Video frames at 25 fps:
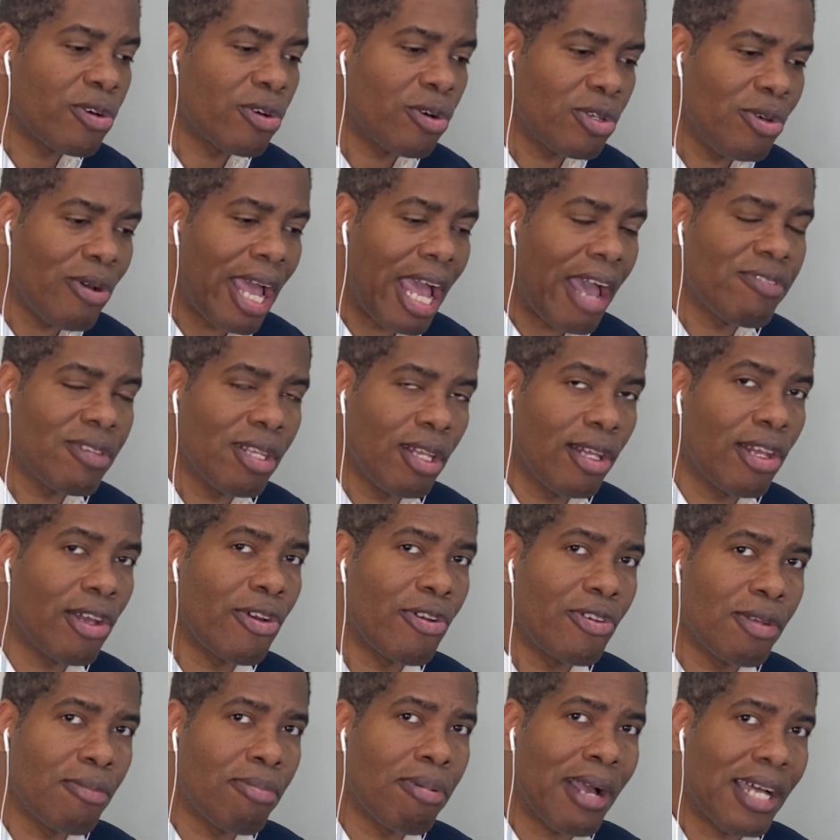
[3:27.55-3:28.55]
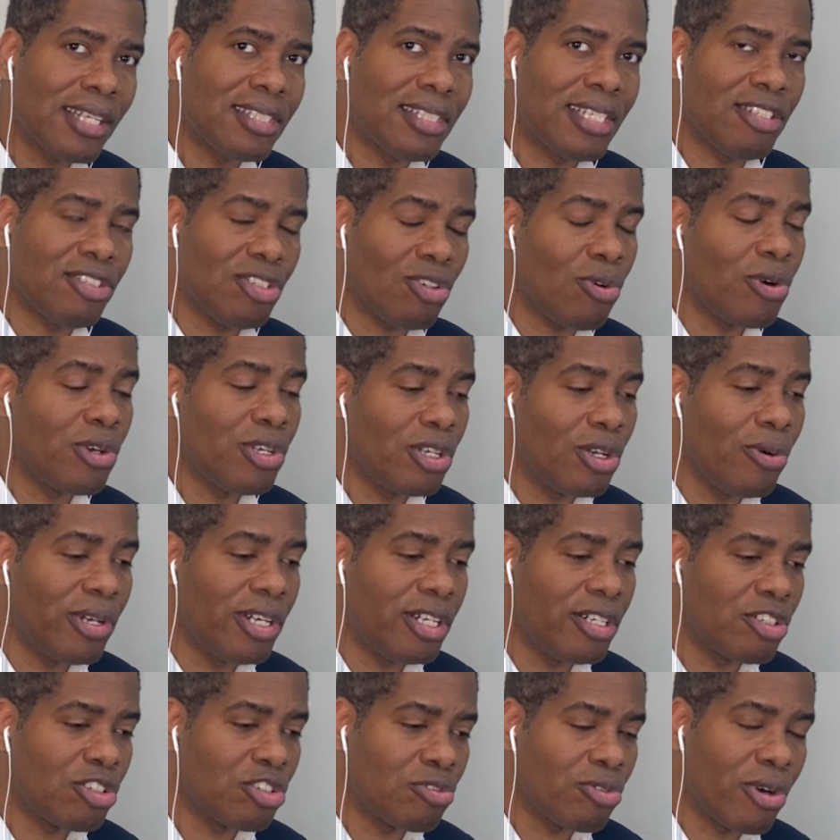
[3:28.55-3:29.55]
You have to learn the process, or you're going to
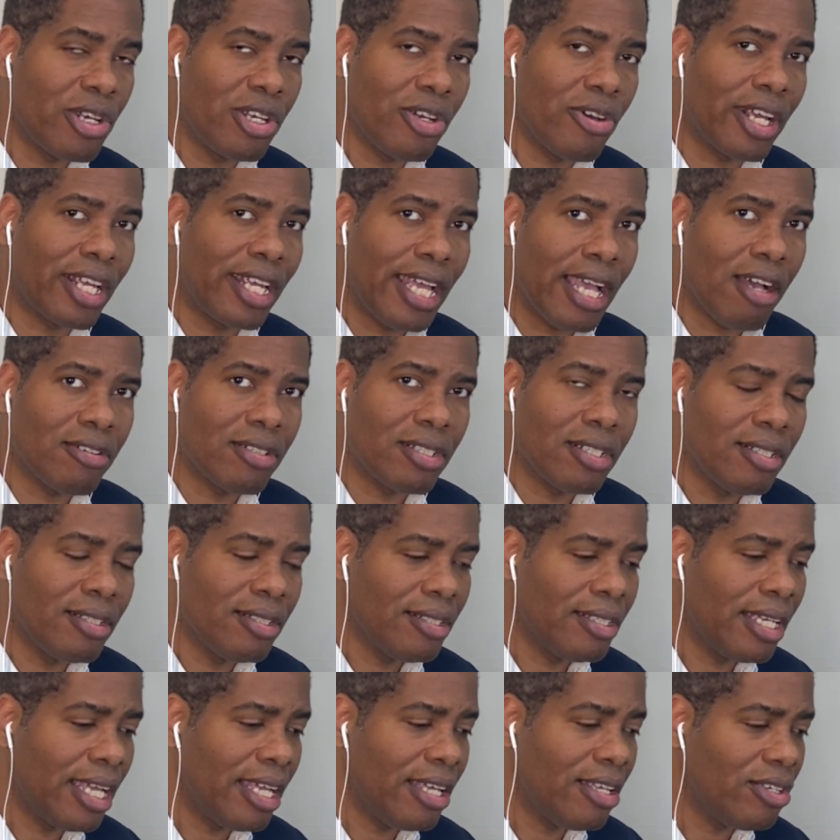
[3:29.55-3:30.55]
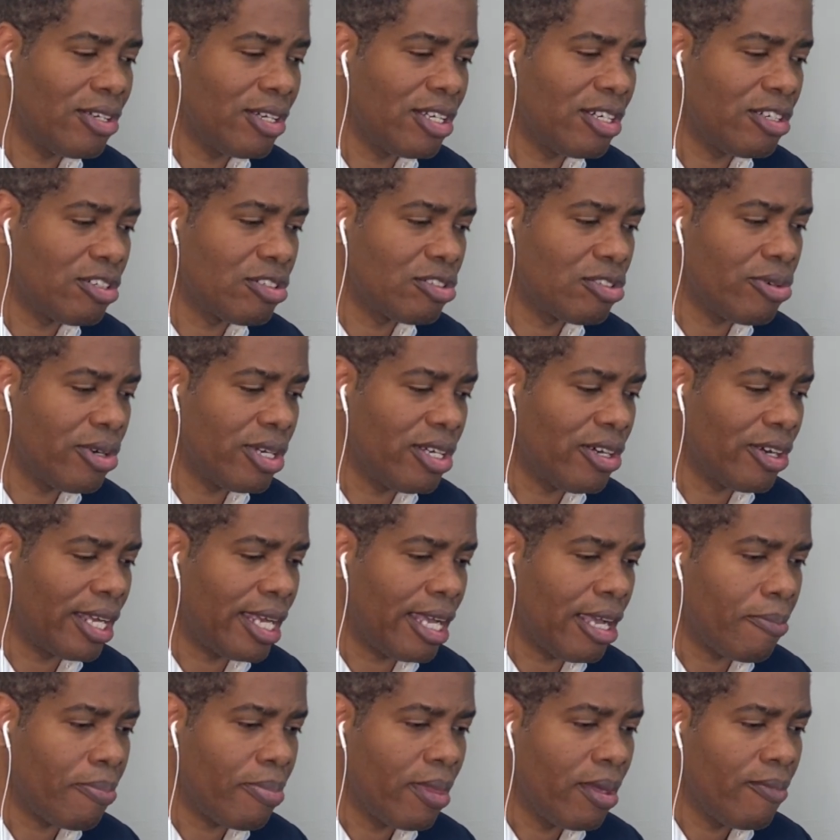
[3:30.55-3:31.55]
destroy your account. Okay? You're going to destroy your account.
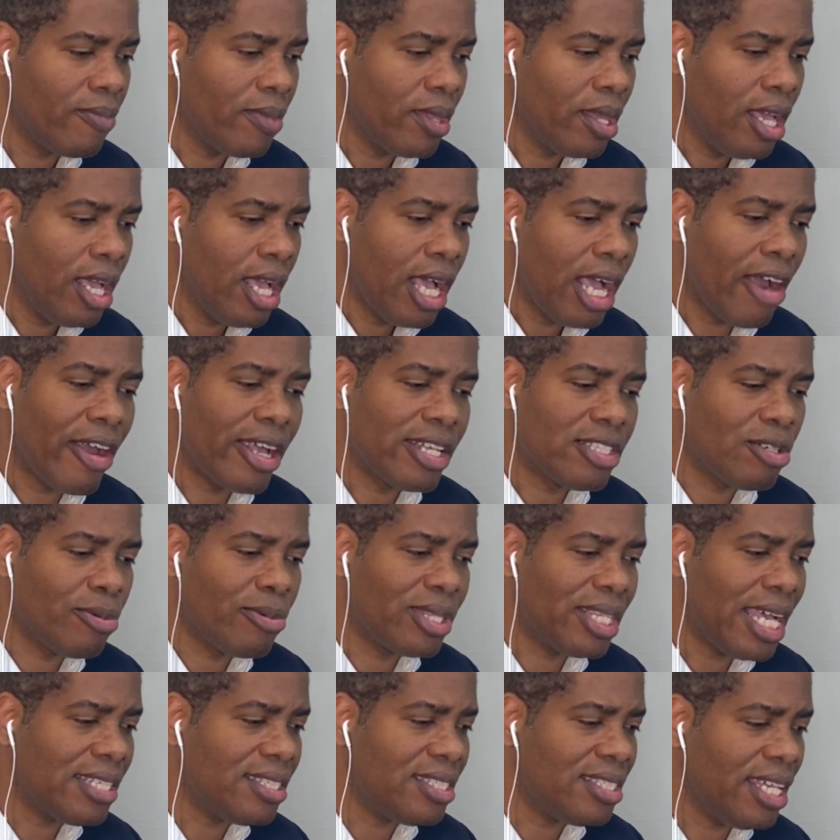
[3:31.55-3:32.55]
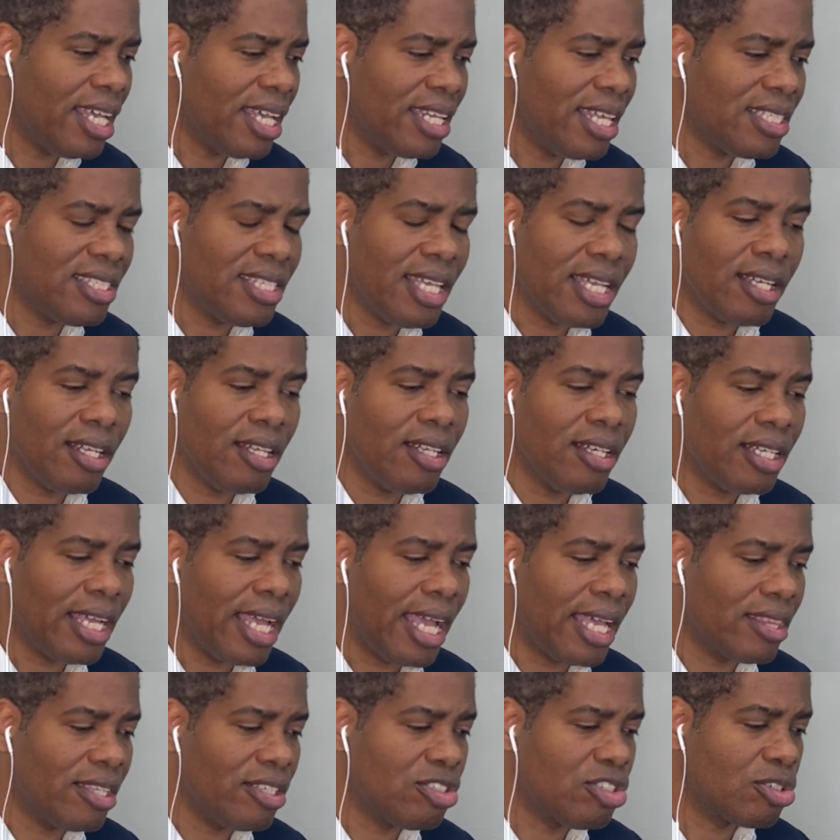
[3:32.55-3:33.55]
All right. So with that said, let's take a look at
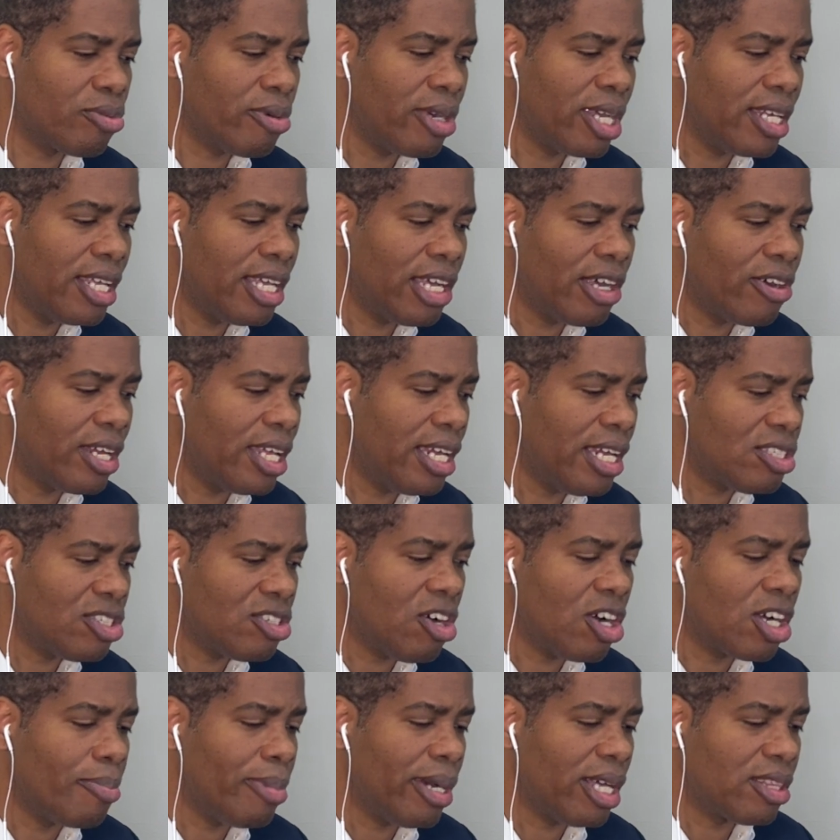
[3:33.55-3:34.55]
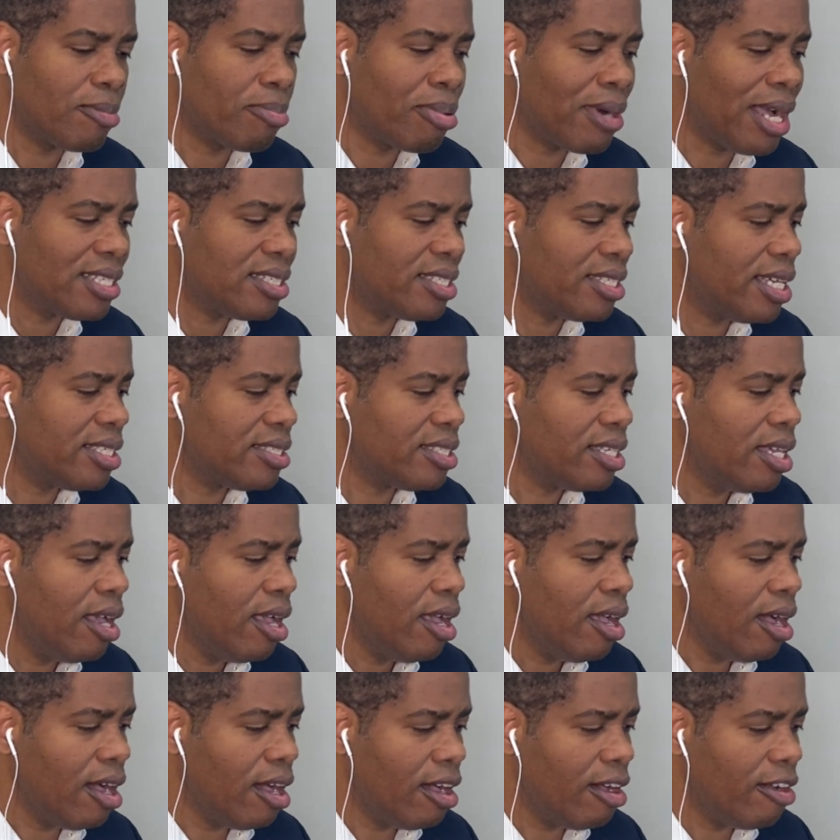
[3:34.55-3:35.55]
the screen here, and let's talk about the process
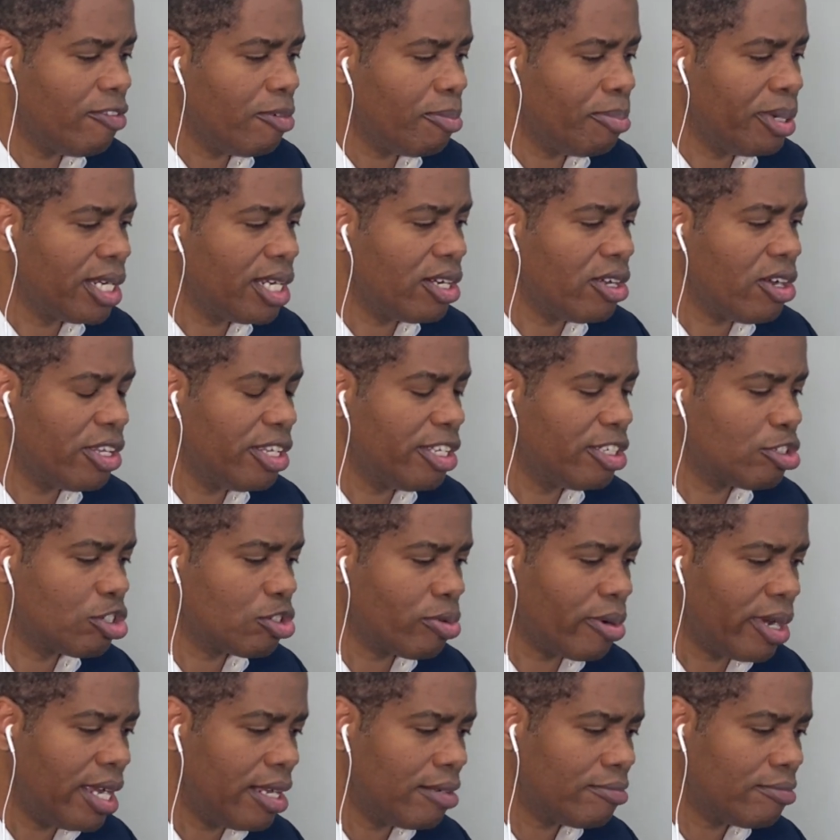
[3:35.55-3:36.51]
of putting on this trade.